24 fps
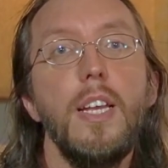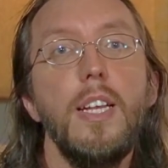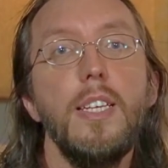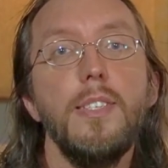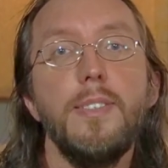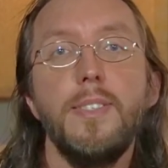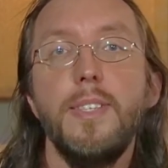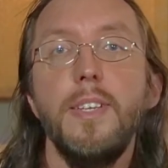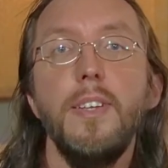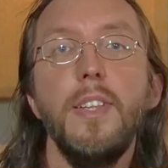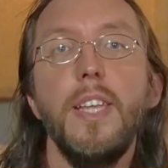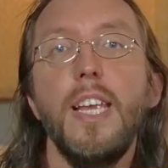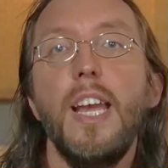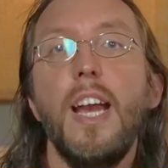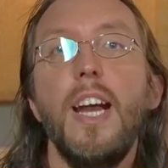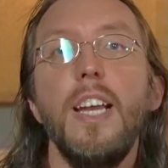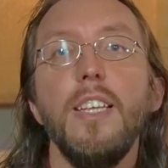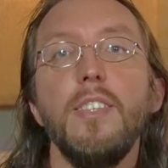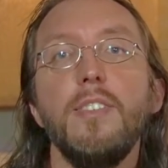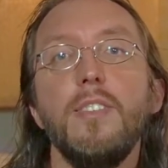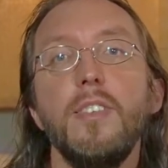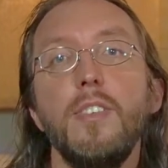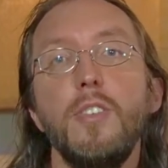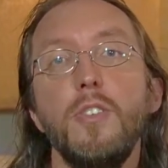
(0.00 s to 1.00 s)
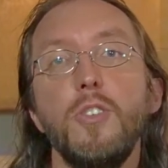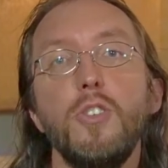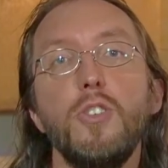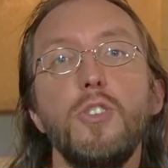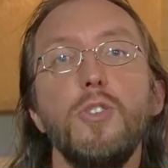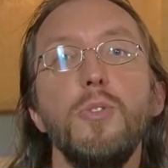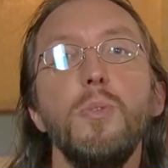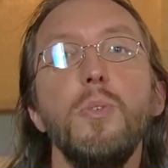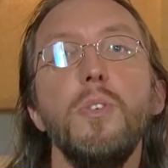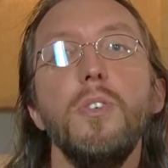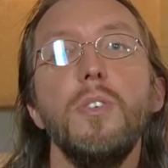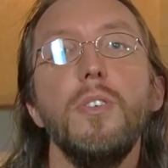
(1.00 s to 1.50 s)
Ceiling heights that are
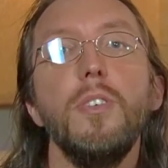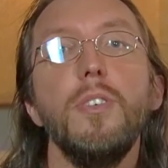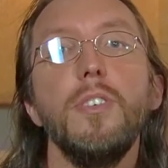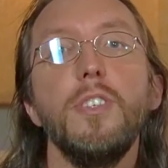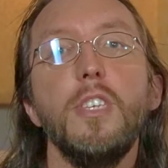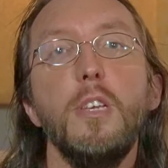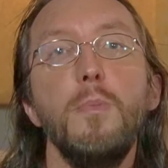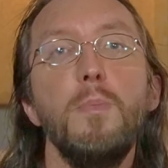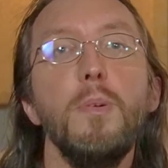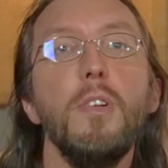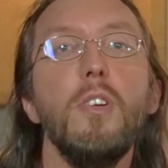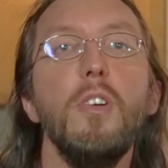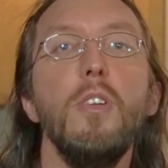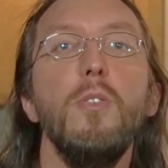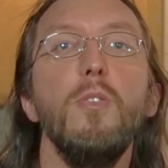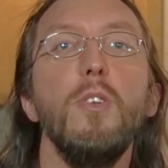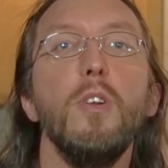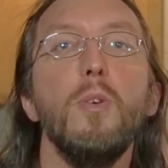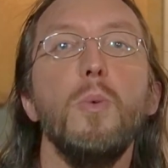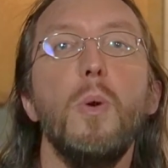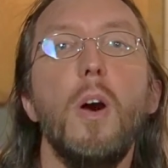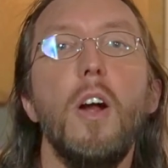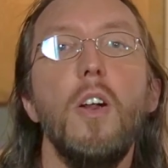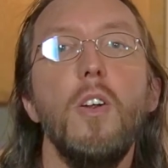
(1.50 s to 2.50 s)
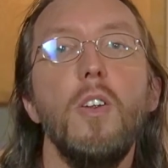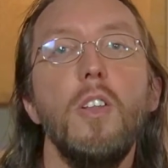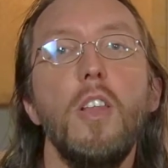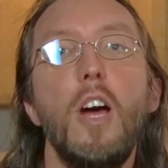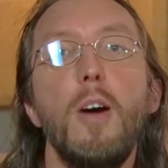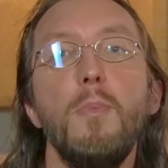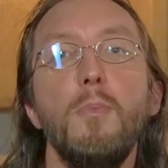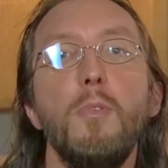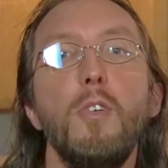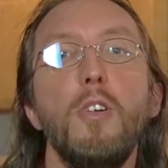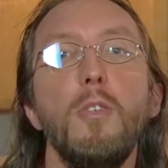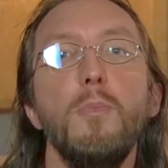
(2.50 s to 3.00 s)
shorter typically require a
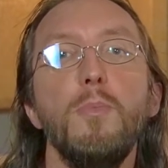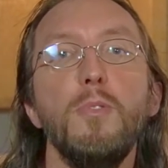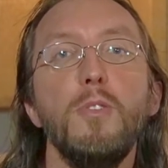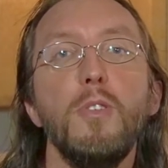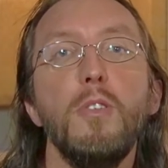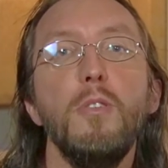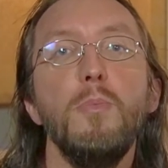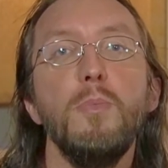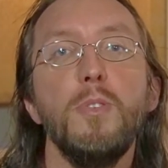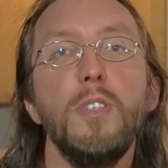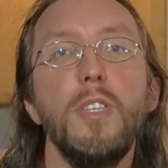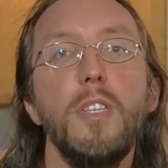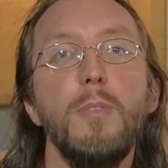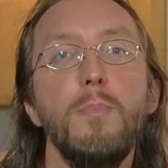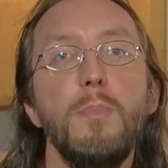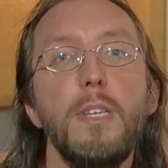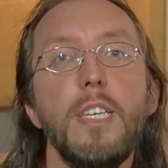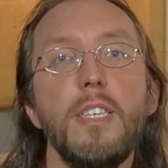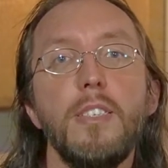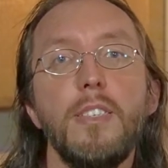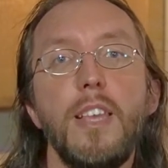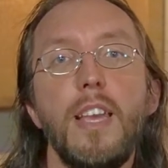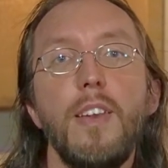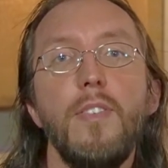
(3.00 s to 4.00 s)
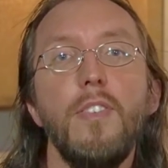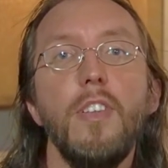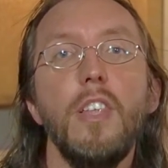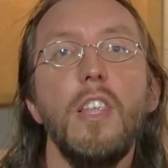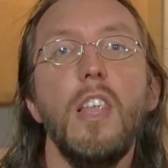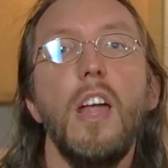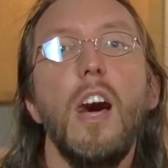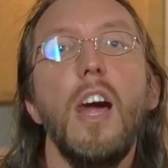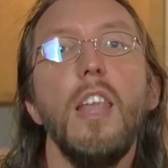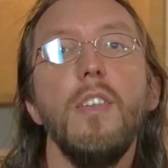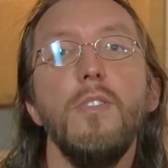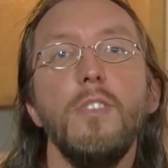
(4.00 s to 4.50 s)
lot more absorption because they have a
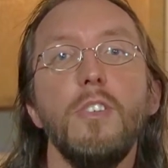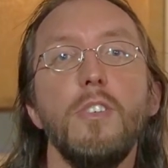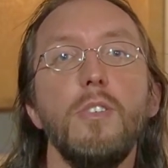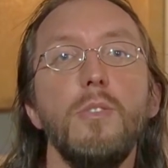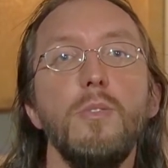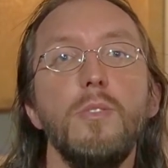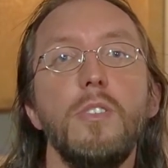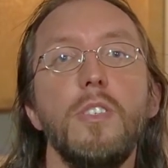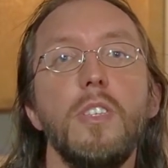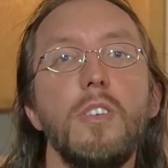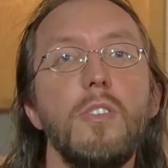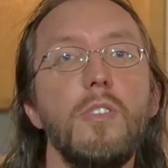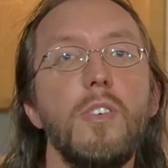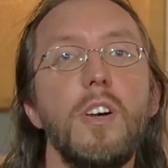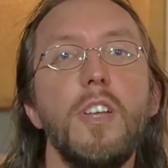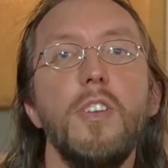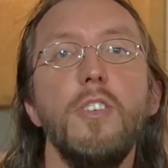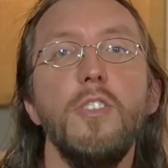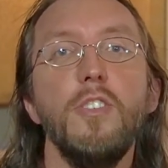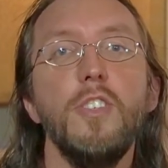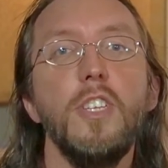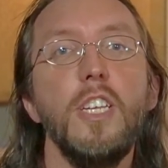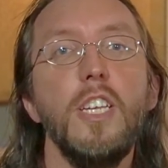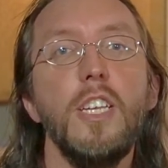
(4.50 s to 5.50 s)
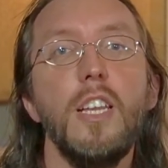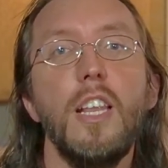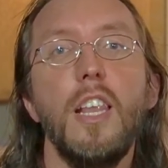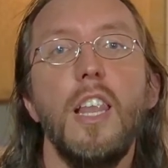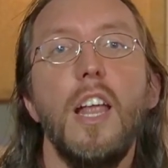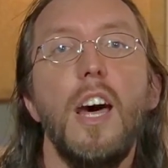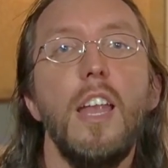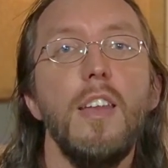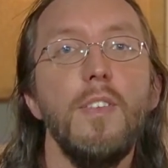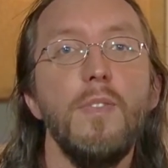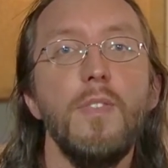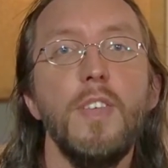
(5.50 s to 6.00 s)
lot of acoustical energy and a
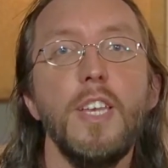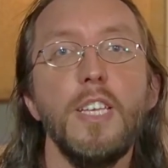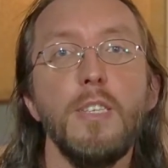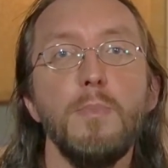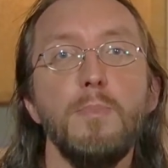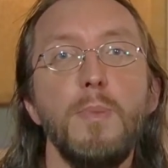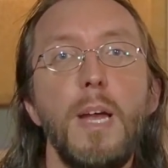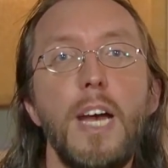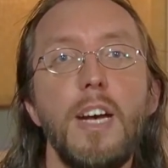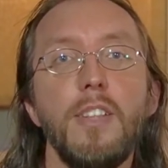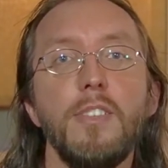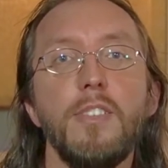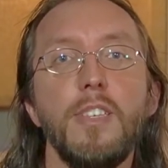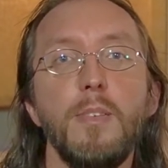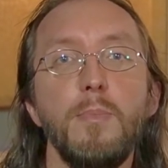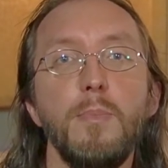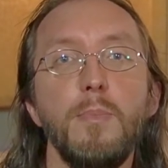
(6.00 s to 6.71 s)
lot of things bouncing